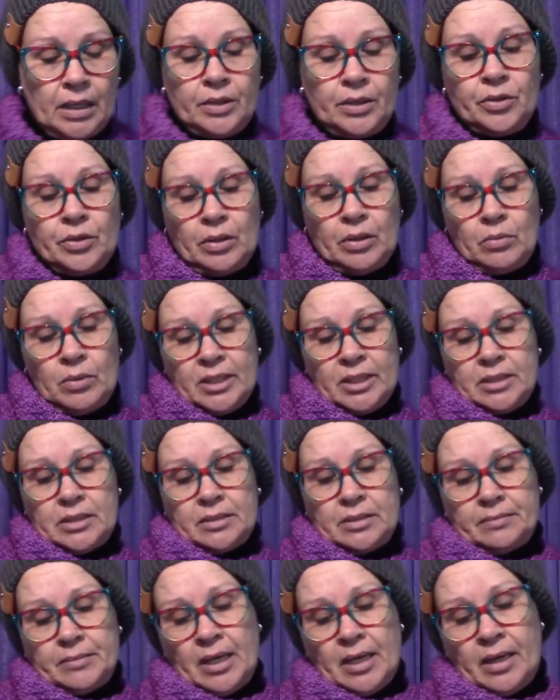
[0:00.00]
You know
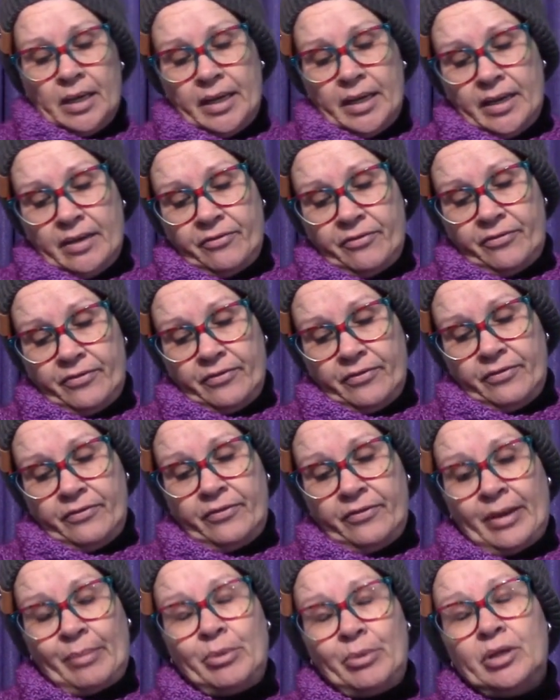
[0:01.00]
what? I have
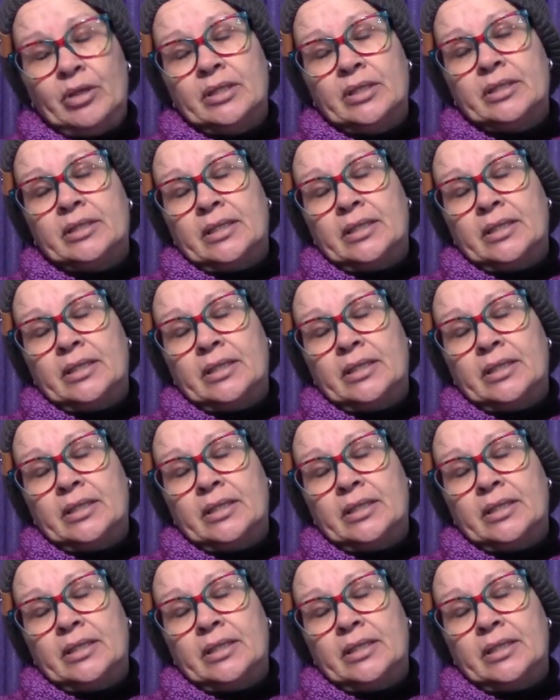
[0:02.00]
fabulous